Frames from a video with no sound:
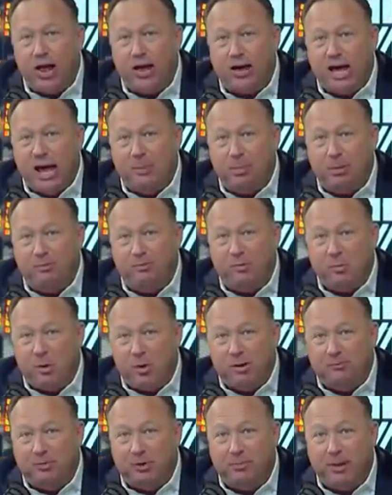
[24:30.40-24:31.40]
to keep him from
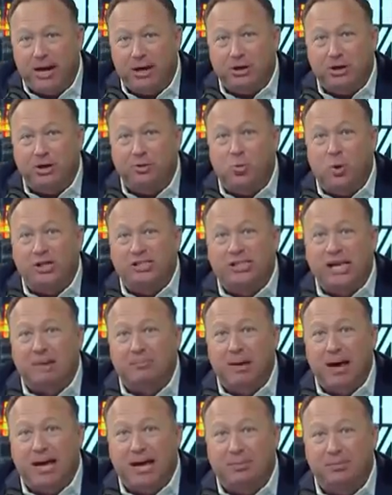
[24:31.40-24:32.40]
more information, what's
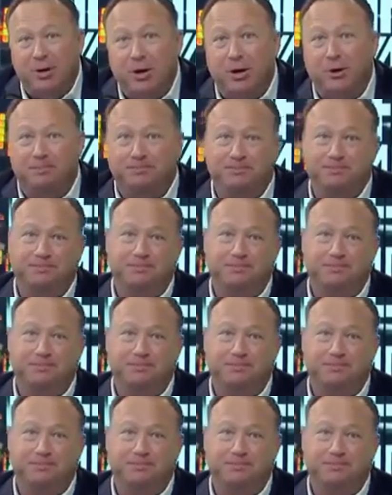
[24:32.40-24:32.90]
that make him do?